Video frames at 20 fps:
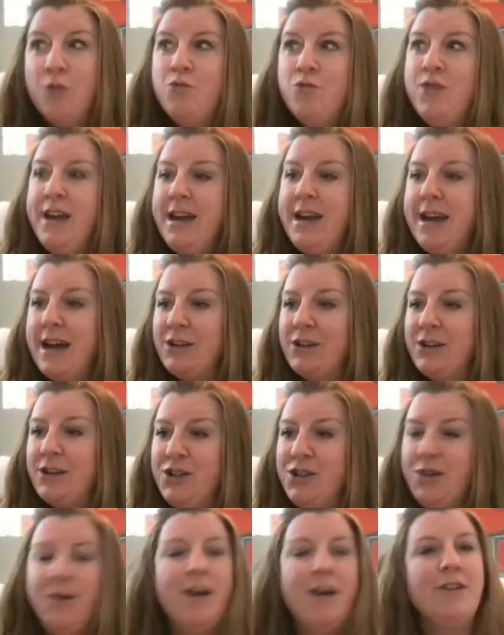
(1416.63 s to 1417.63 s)
We actually
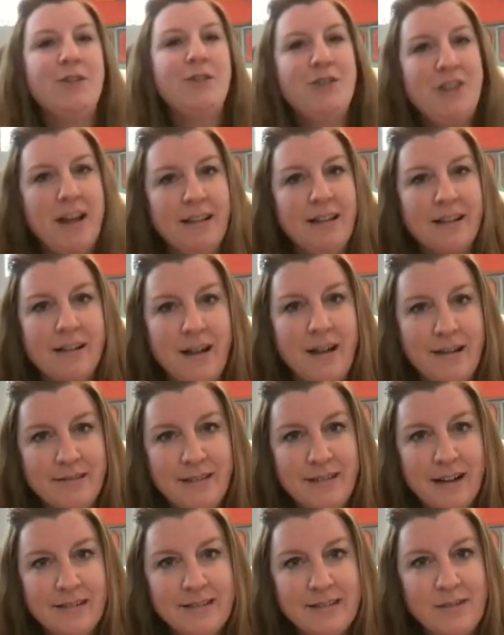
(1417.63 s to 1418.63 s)
don't understand the
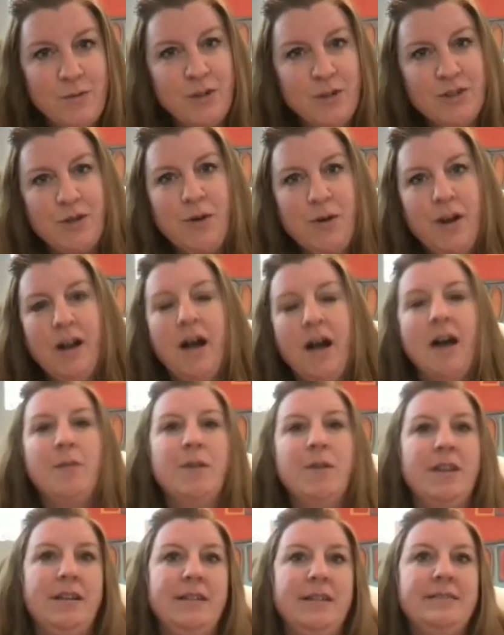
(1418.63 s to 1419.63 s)
context of what's going on
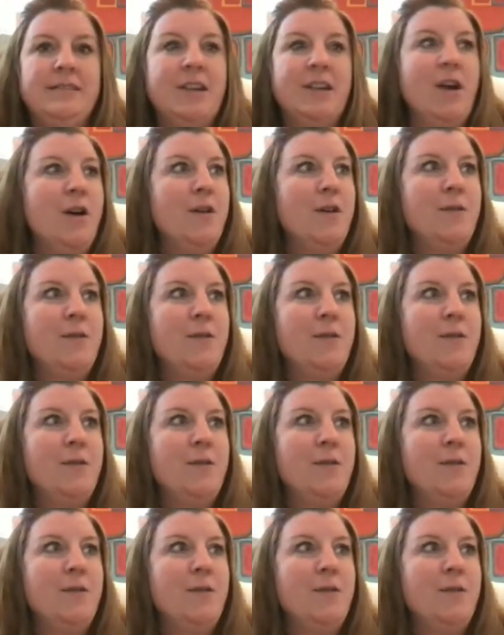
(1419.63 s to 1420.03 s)
with these